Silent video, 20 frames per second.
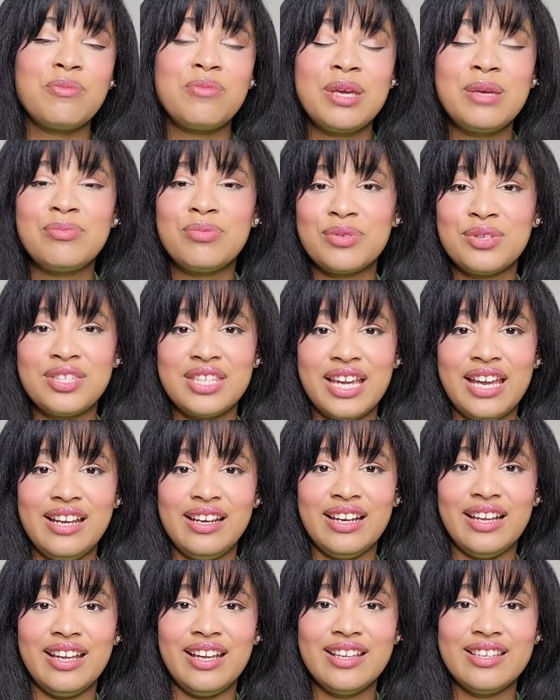when people
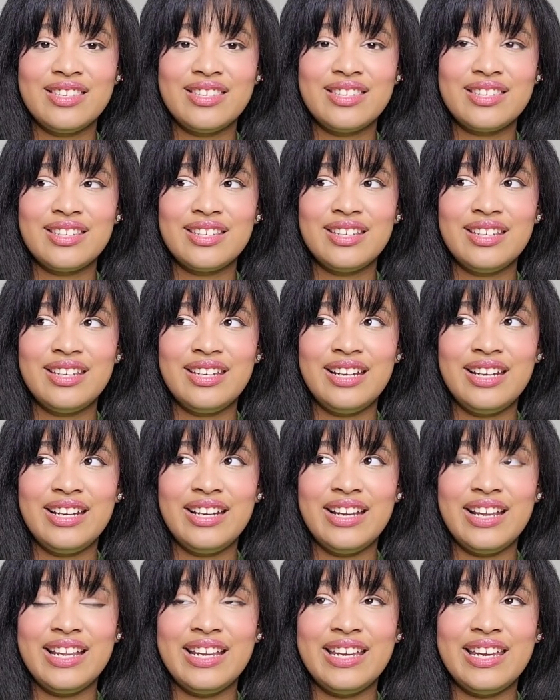say this,
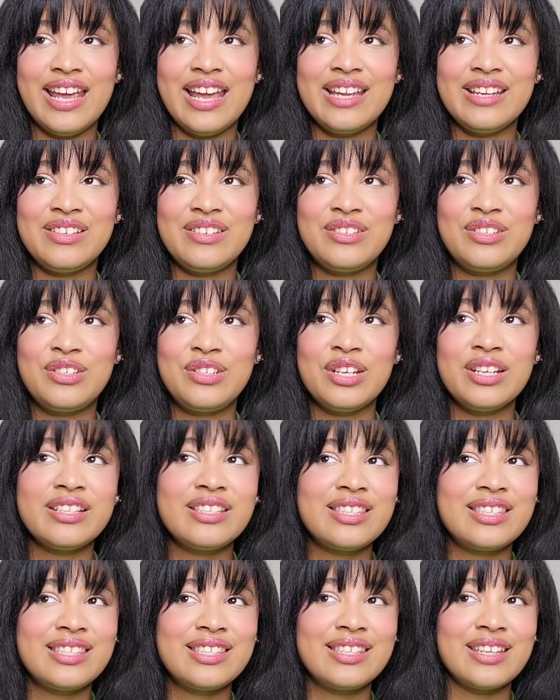they
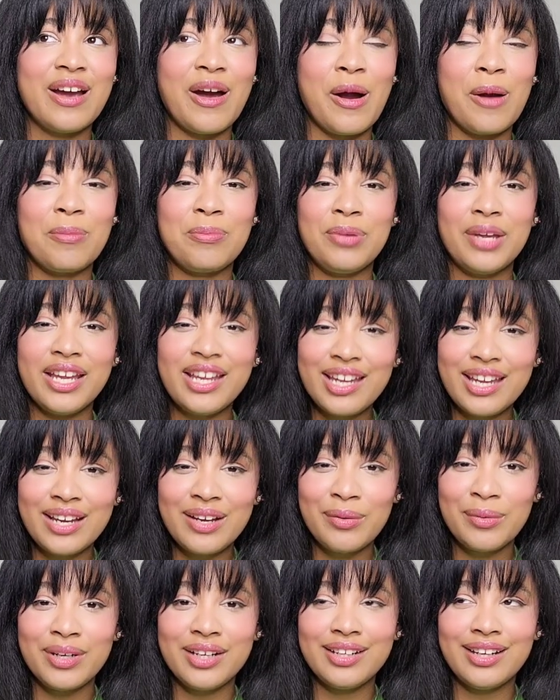just are
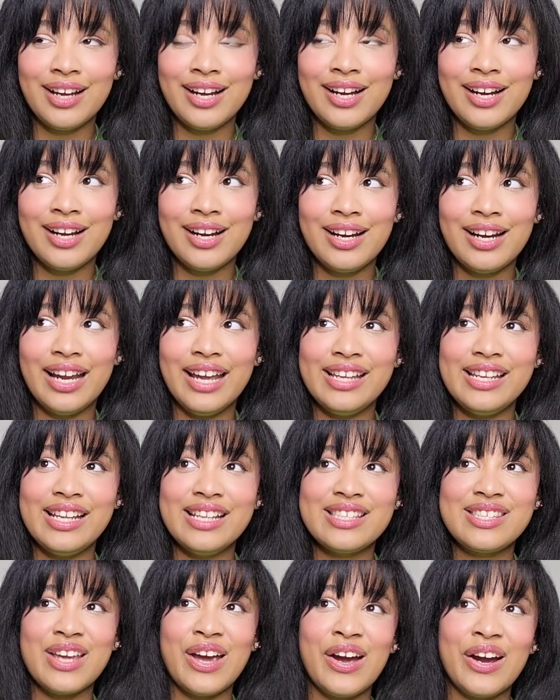picking with her, and
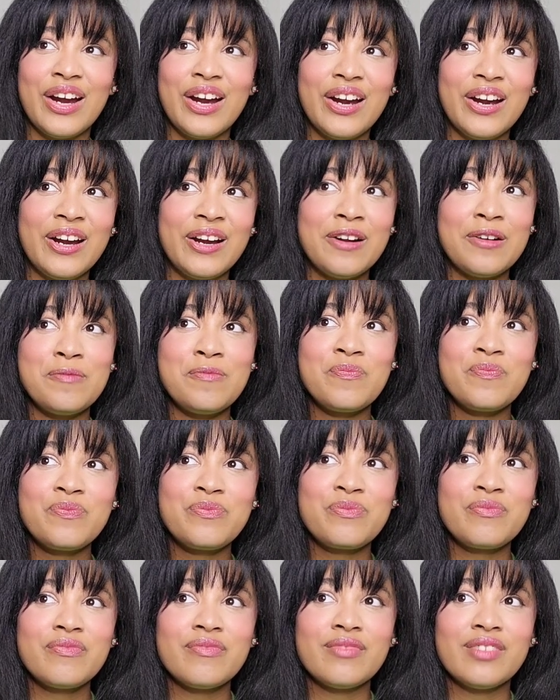it's her
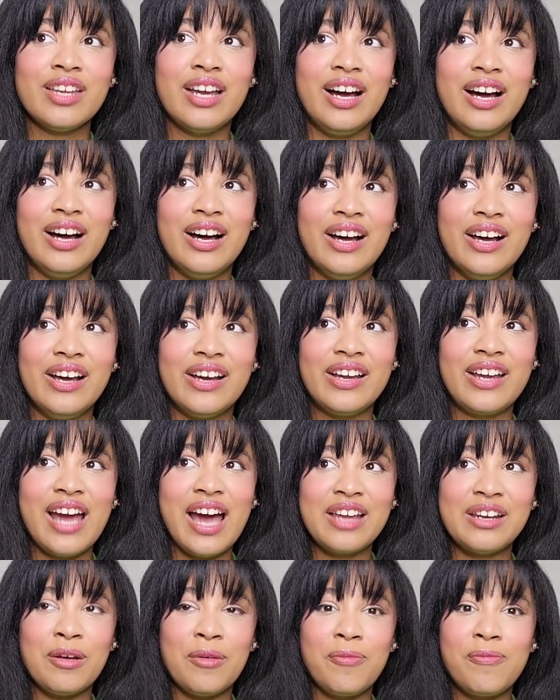
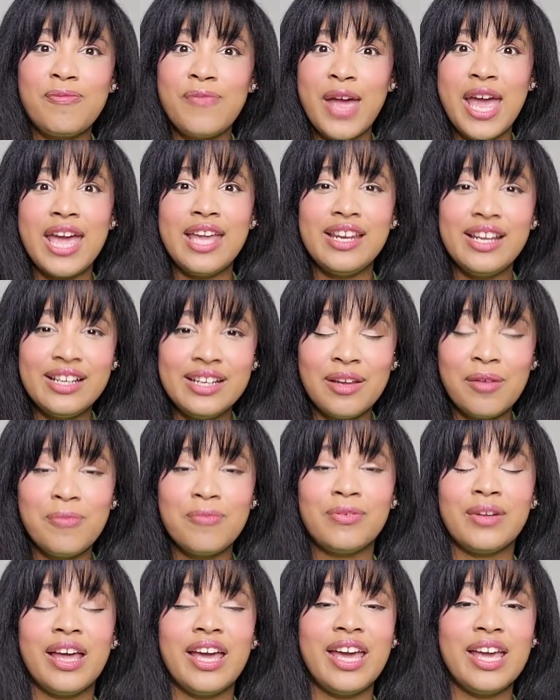kind of fanning
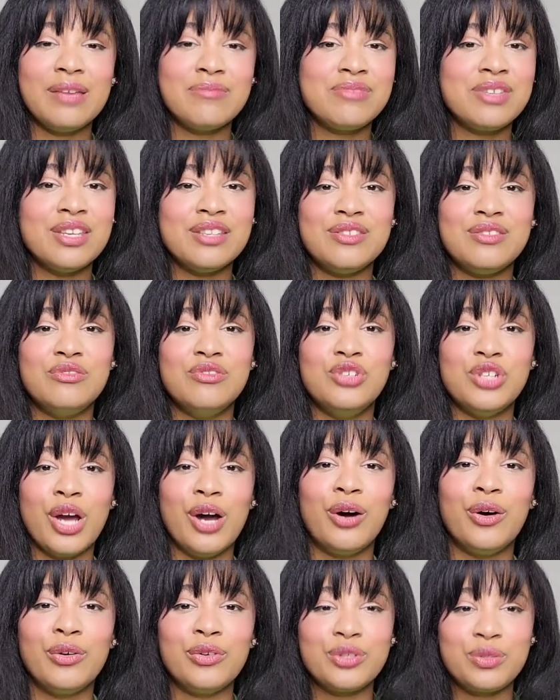the flames. It's
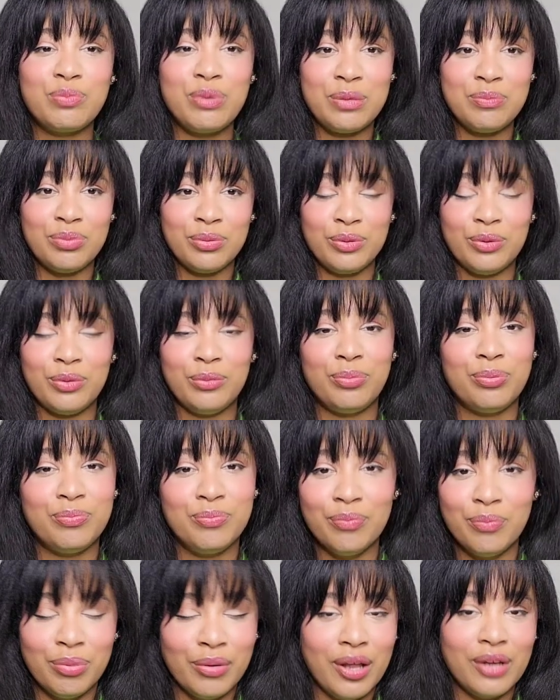jokes, people
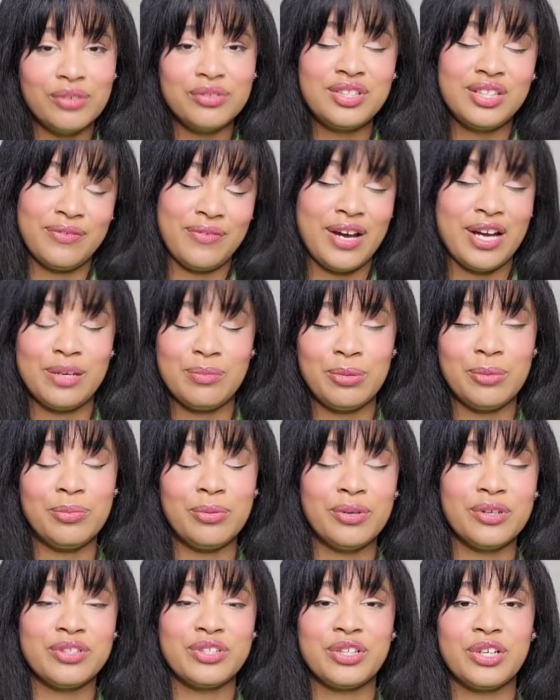blow stuff out of
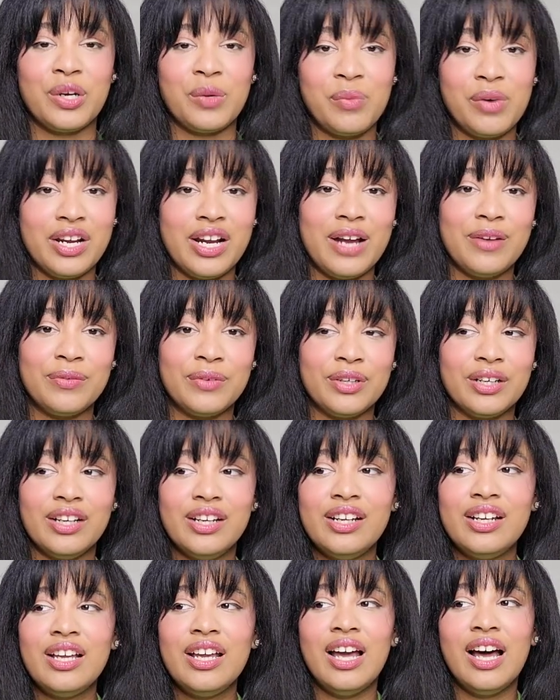proportion or whatever.
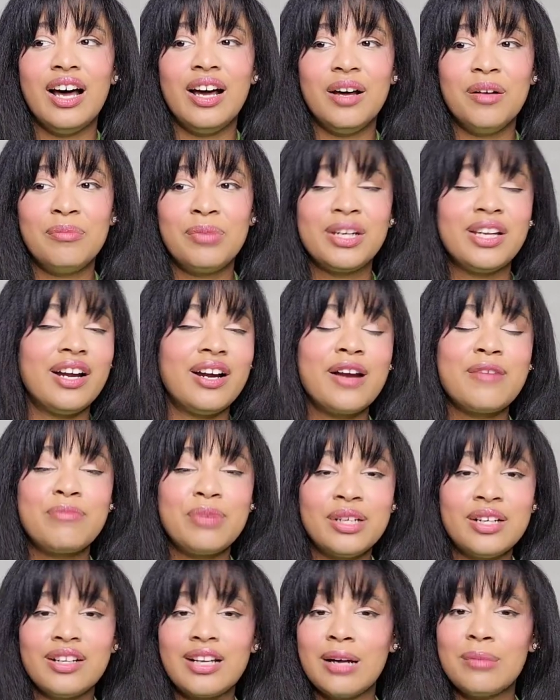But there have
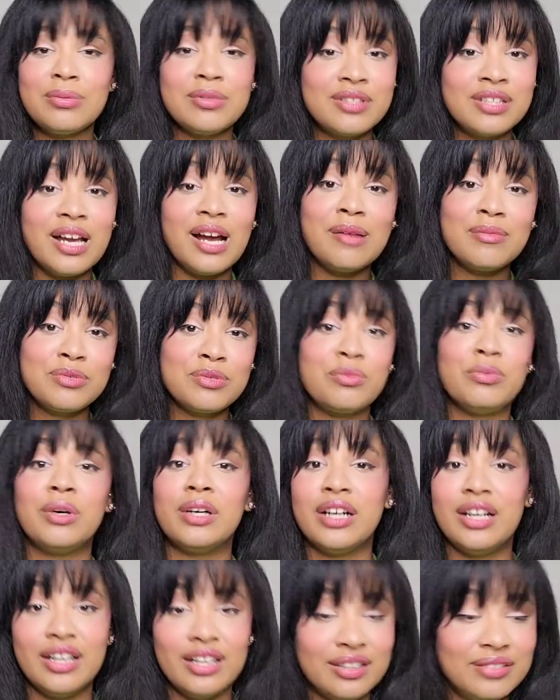been a couple times
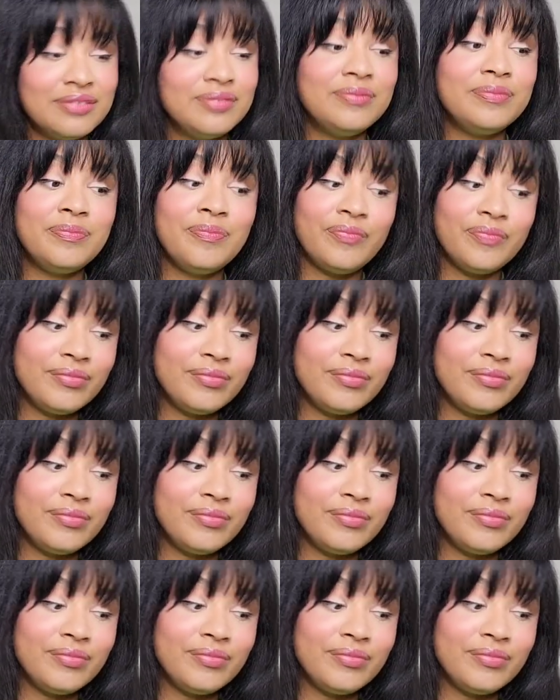where